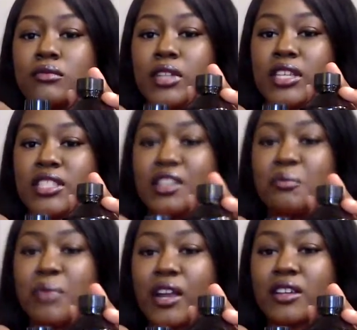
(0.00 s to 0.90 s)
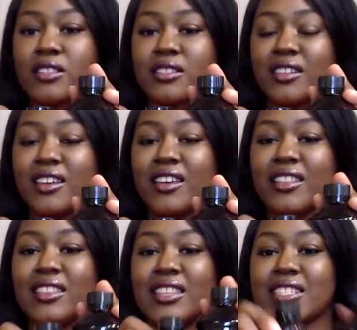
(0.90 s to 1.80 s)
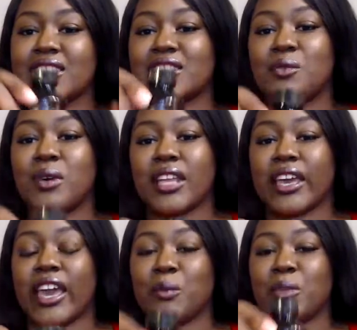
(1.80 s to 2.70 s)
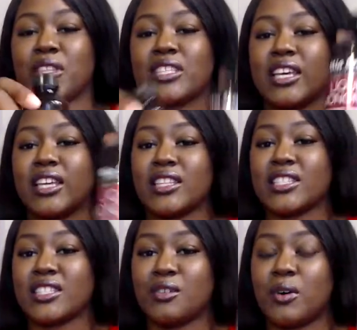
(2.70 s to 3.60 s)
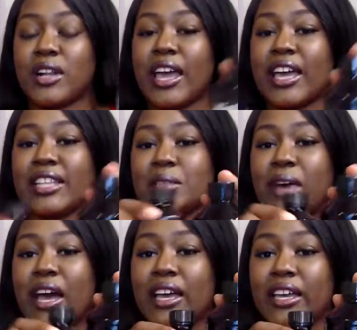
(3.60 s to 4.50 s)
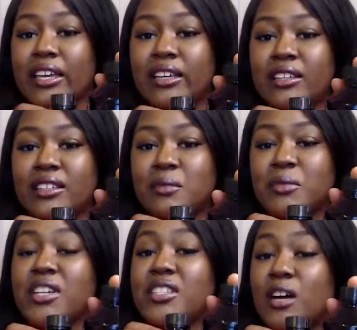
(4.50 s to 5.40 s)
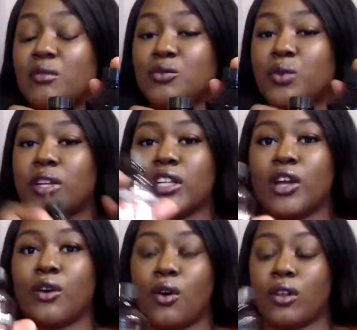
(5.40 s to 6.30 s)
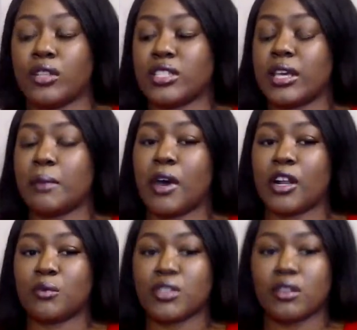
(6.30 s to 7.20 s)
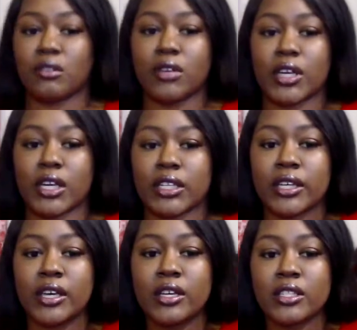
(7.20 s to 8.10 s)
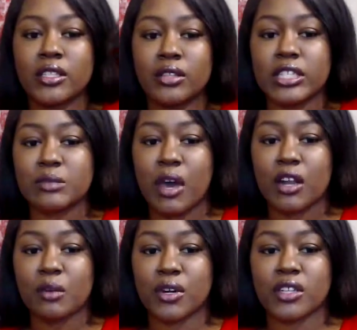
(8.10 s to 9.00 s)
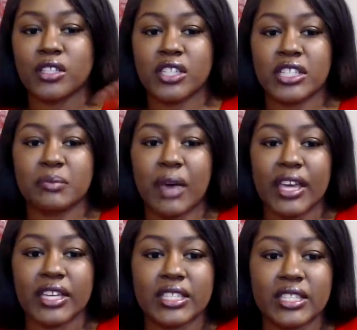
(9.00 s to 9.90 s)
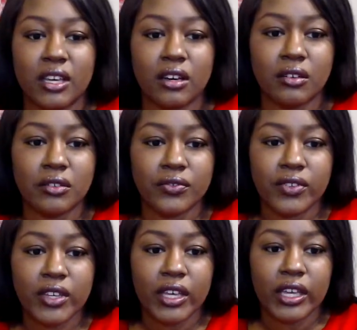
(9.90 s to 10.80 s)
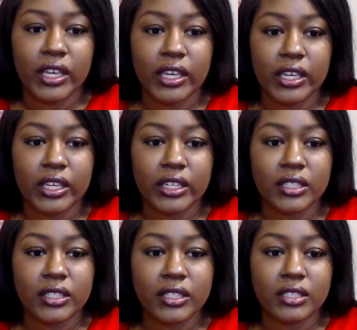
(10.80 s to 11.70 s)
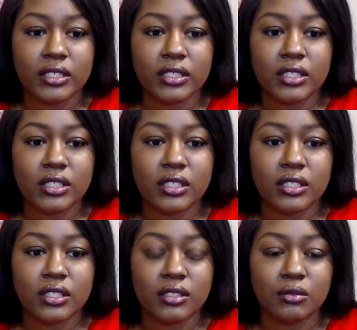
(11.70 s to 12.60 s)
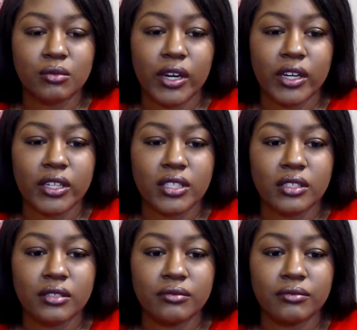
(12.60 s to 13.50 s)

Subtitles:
That's the comparison. This is the one that came in the set. This is the one I had to buy because I was running low on the set monomer so quickly. So this monomer just by itself is, where is it?